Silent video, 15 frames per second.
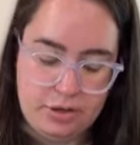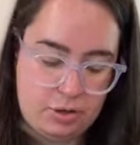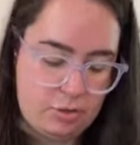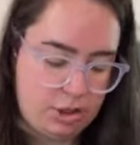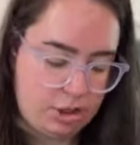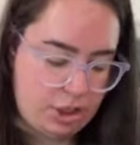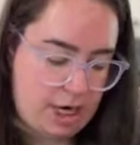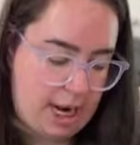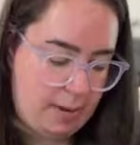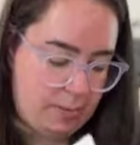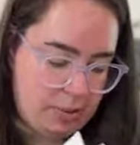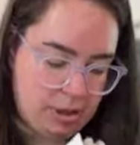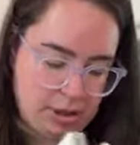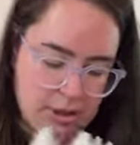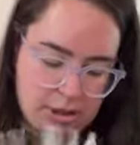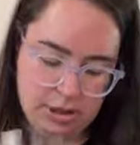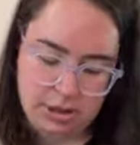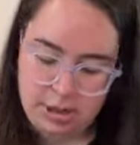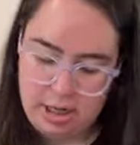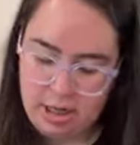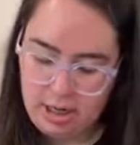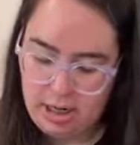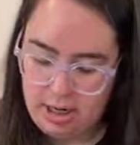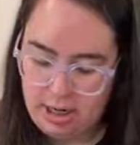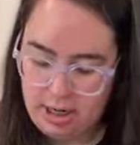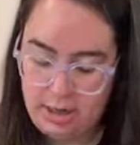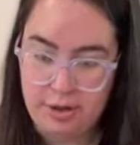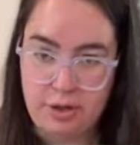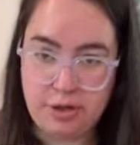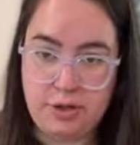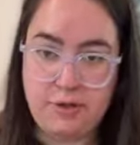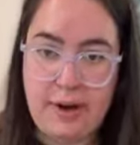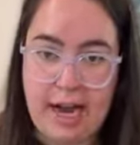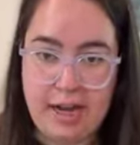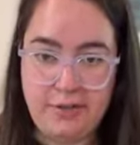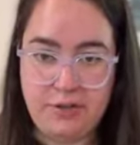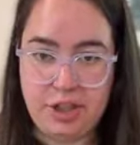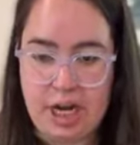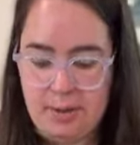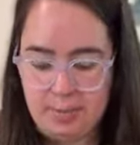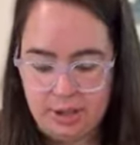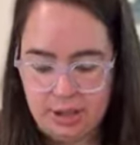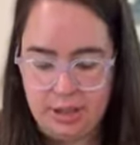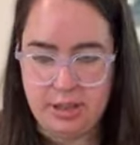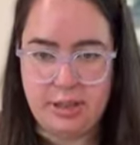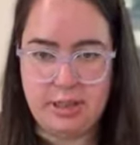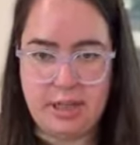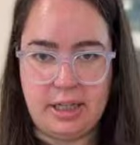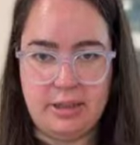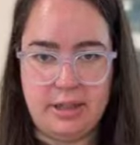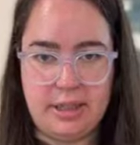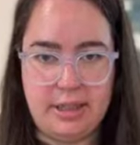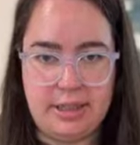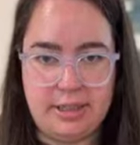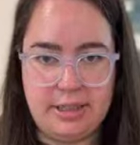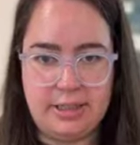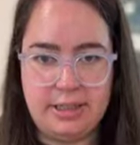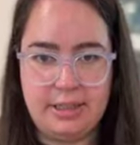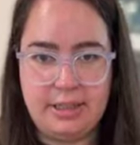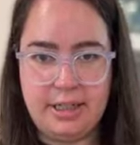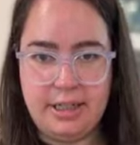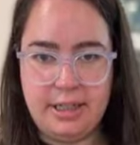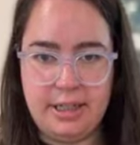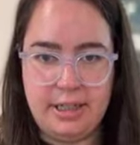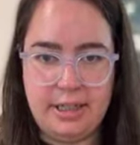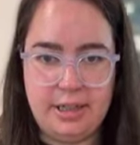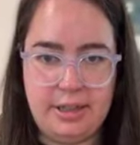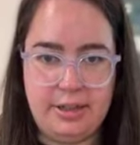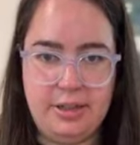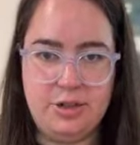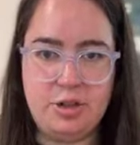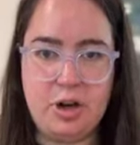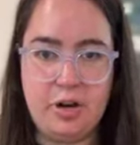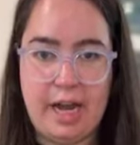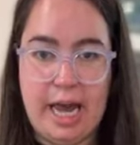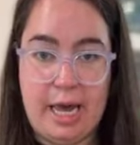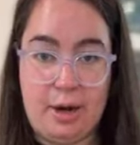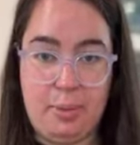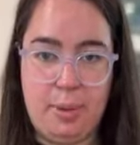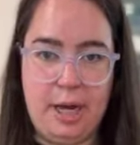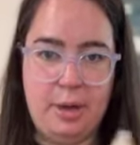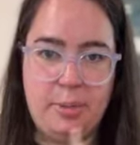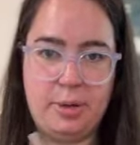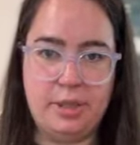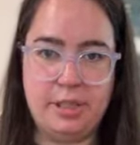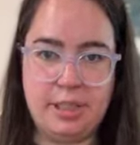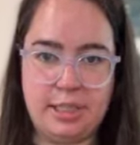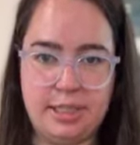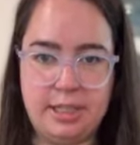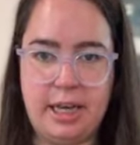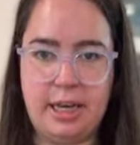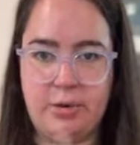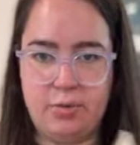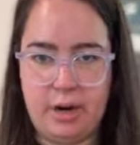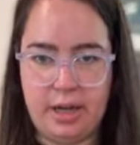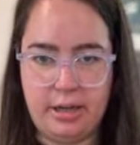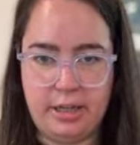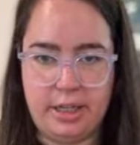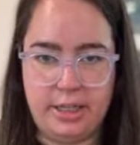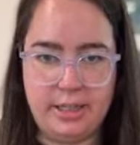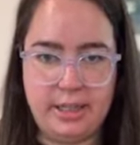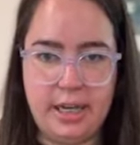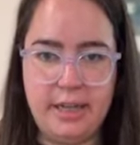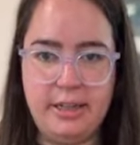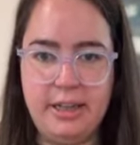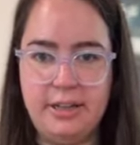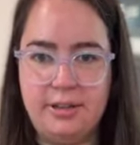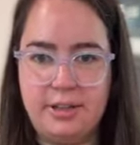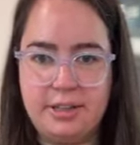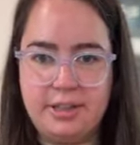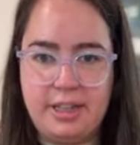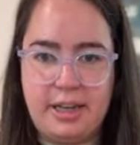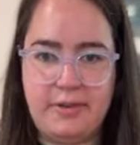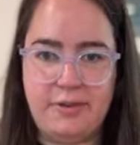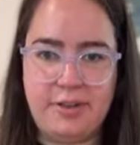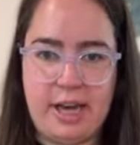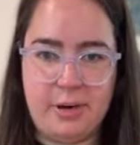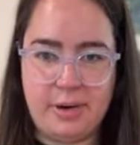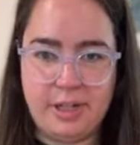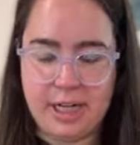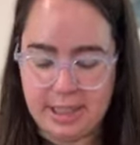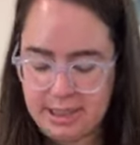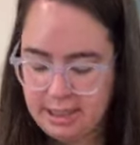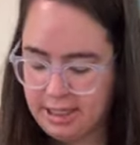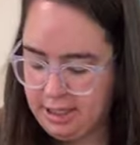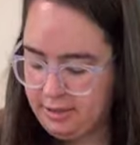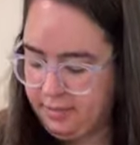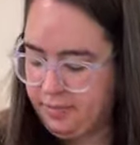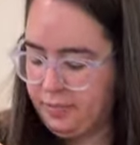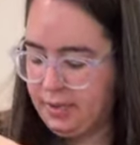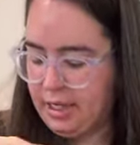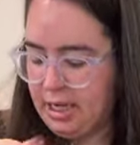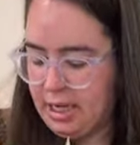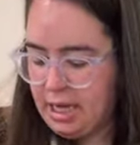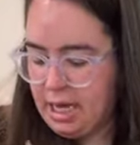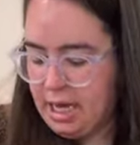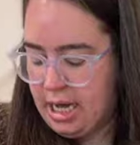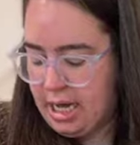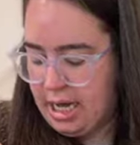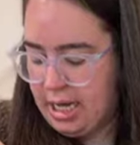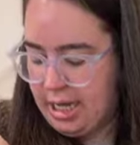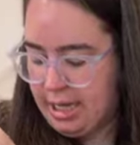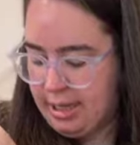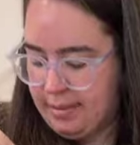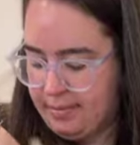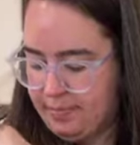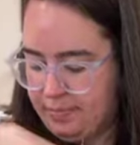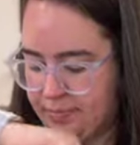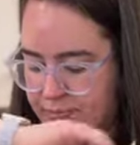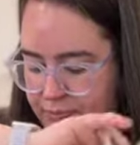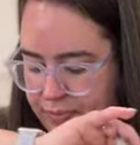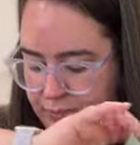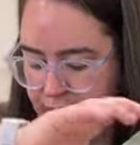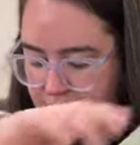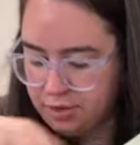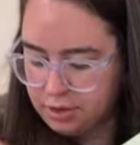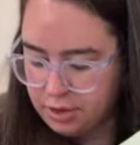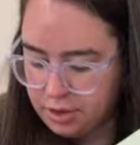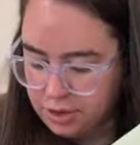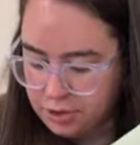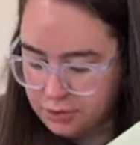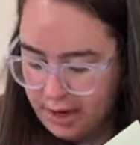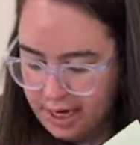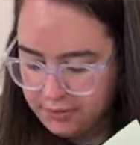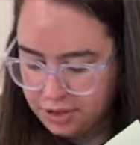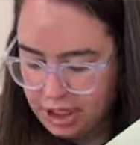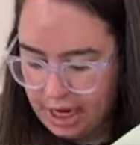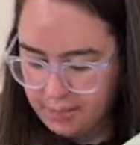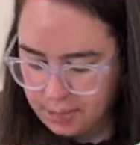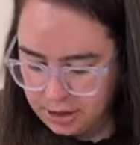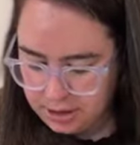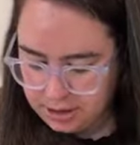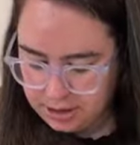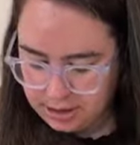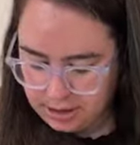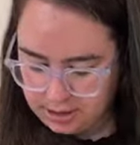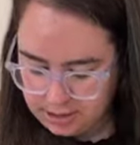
So the chapters are, there's 5 chapters, and look at this. These are called end papers. It's like right on the inside. It looks like flour dusting. So there's 5 chapters.